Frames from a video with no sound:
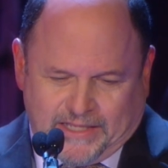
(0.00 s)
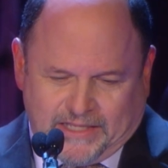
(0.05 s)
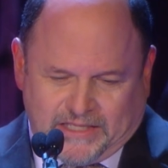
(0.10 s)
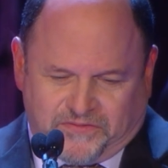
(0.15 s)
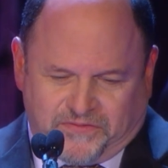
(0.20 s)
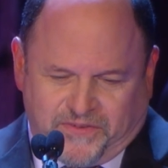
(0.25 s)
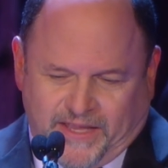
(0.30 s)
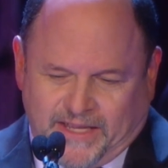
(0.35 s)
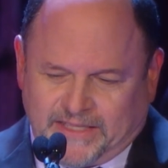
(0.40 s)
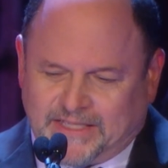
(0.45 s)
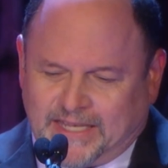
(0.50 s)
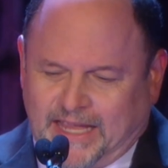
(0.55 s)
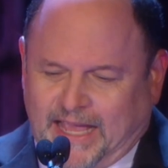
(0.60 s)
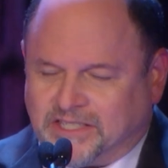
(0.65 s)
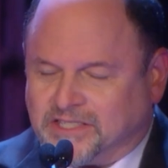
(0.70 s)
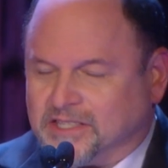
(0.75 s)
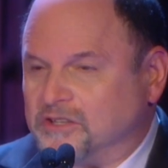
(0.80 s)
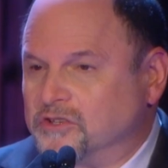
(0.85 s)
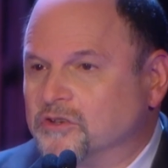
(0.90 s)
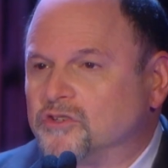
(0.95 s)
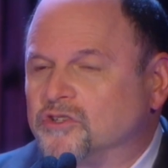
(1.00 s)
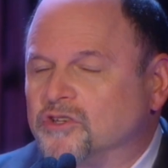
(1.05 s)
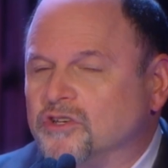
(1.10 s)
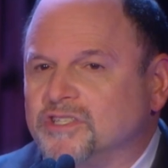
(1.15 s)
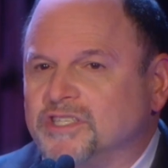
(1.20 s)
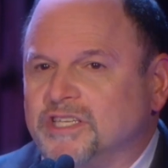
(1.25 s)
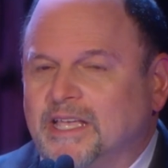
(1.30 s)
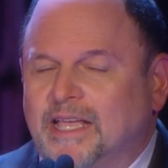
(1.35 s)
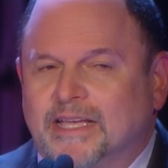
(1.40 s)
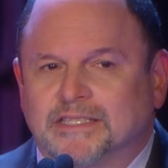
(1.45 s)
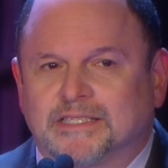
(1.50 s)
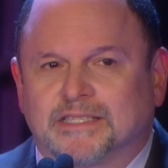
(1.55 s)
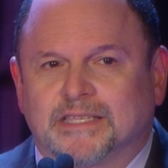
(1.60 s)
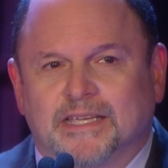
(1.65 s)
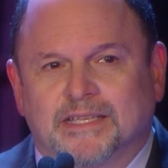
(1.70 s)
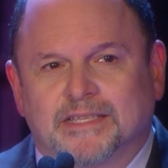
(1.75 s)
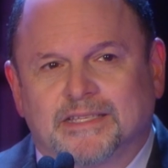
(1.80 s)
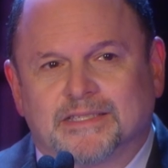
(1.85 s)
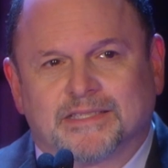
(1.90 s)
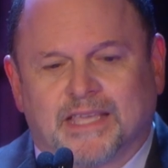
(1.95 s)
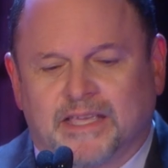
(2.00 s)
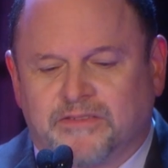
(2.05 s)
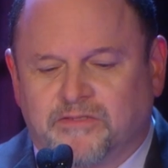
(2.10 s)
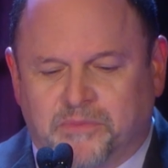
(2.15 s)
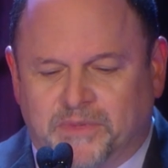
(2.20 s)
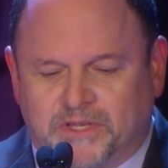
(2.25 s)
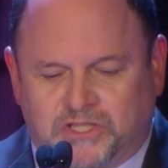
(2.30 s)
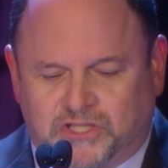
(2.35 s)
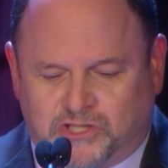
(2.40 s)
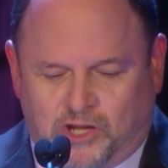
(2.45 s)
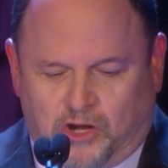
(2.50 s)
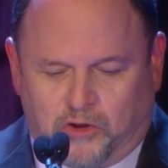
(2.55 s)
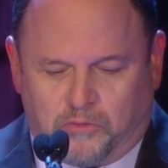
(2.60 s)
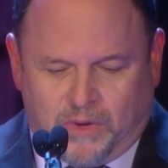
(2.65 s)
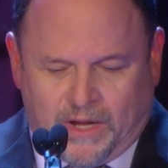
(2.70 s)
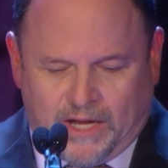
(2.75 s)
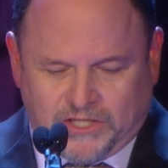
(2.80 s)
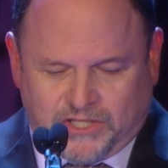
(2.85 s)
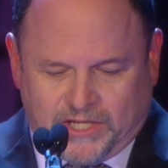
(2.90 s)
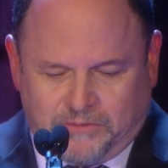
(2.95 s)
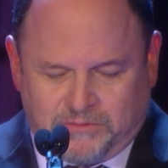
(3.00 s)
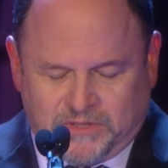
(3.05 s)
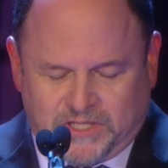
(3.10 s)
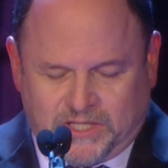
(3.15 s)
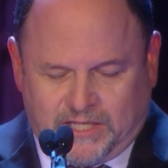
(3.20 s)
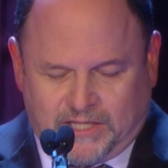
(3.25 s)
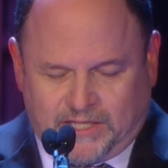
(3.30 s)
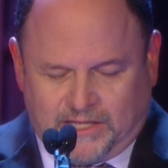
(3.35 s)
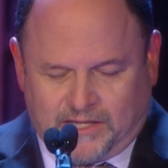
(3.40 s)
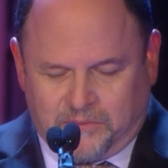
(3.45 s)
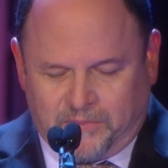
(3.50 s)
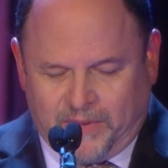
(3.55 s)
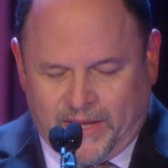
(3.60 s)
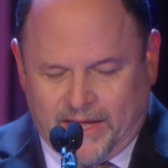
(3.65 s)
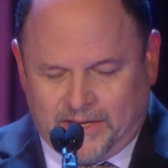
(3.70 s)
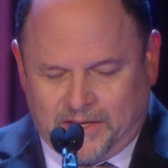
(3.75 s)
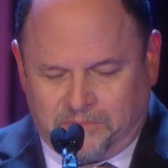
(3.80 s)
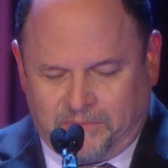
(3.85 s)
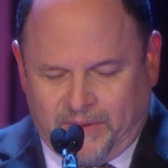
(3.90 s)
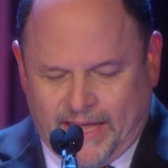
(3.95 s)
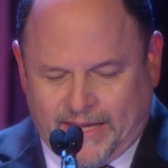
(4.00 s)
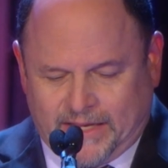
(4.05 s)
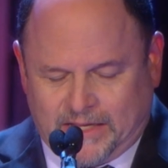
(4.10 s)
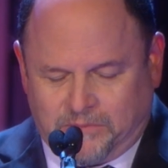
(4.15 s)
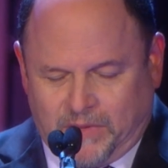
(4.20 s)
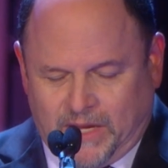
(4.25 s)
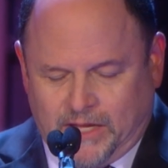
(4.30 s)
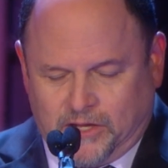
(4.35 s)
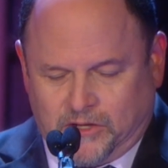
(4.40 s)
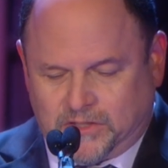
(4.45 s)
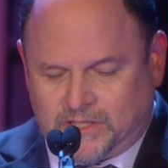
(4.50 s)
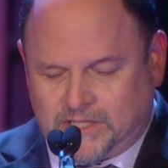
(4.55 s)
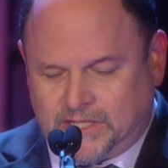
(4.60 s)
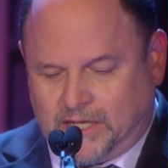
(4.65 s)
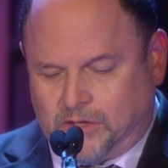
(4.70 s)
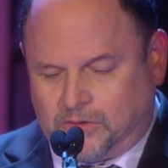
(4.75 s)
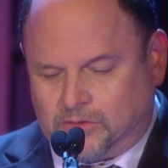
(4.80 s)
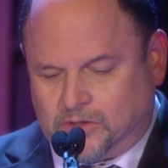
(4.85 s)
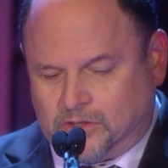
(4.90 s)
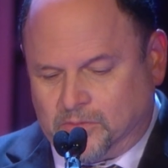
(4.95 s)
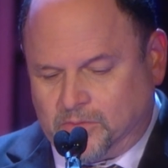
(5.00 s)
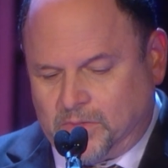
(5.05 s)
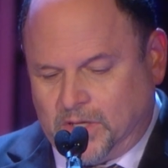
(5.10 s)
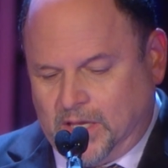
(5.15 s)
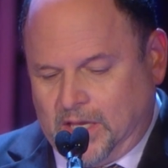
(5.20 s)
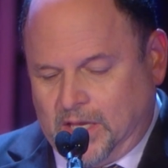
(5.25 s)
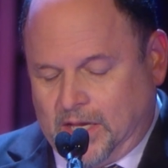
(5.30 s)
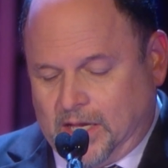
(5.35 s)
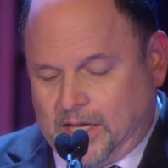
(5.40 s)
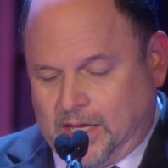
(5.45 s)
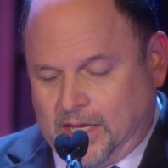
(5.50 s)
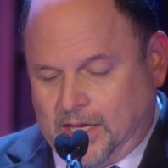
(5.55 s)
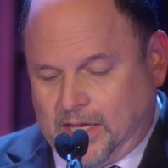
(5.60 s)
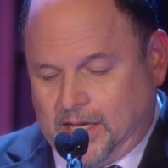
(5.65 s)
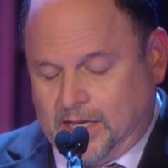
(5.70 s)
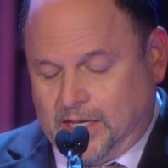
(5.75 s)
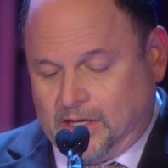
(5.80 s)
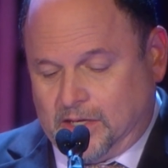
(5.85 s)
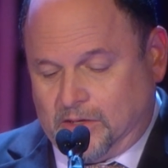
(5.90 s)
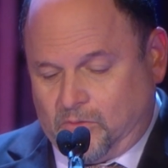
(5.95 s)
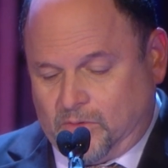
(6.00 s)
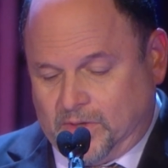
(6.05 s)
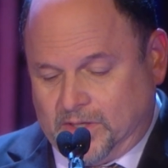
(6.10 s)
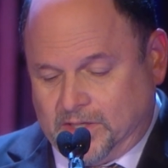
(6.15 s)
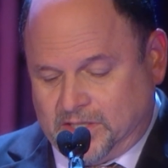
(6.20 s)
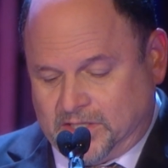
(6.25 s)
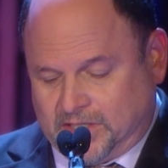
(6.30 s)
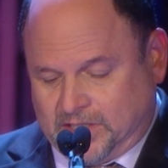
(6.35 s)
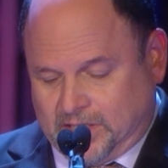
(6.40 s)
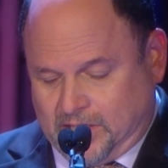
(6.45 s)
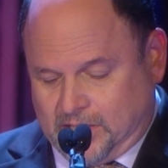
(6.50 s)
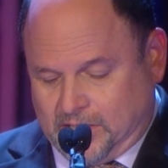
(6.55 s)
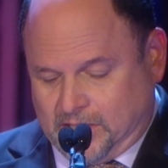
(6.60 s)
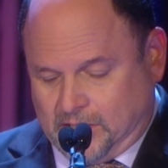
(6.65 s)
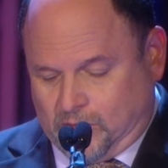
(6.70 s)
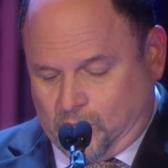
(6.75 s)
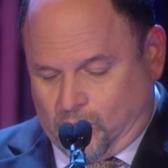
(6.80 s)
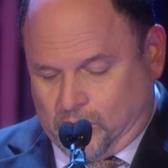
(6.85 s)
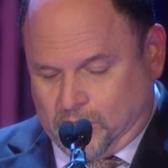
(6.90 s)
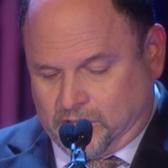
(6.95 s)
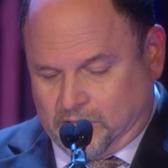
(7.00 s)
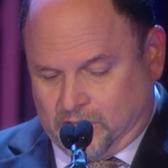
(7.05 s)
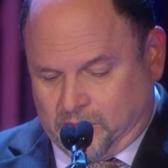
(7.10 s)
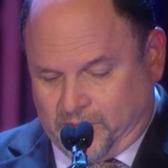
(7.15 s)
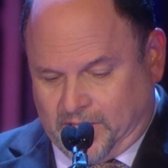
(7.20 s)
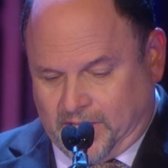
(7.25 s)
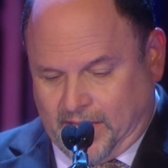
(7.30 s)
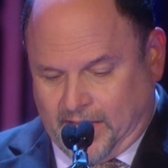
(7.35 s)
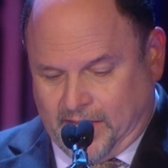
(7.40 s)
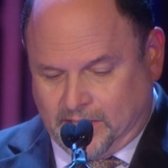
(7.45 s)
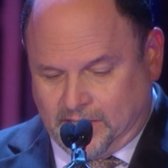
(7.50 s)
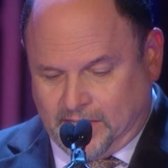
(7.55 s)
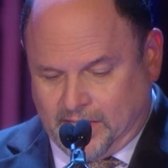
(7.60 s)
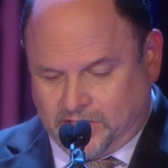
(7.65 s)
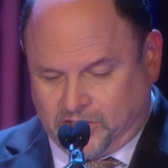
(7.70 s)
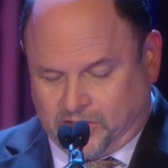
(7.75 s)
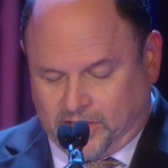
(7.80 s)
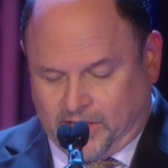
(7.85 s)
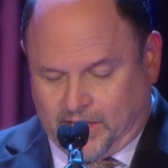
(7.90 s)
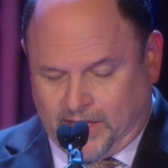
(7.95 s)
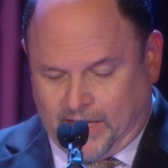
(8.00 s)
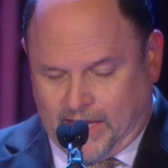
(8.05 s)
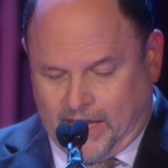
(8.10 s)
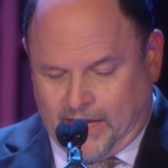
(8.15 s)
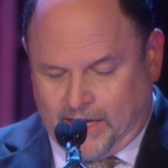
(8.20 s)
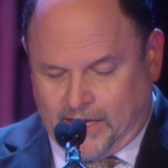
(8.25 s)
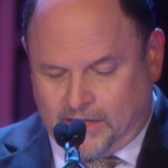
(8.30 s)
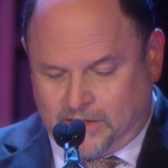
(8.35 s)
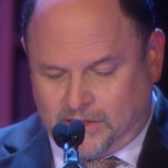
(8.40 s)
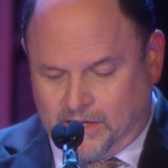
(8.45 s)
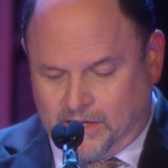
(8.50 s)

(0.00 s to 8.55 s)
fantastic. New Jersey has given me so much. I was thinking about it back in my hotel room when this award show began yesterday, and